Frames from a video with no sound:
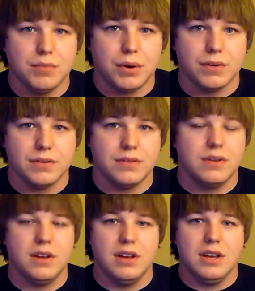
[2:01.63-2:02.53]
the
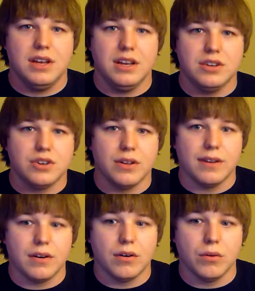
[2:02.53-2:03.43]
parts each on
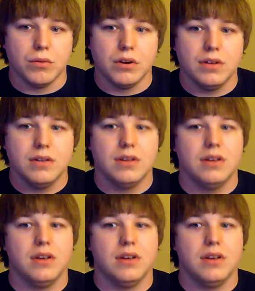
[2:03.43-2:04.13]
their own.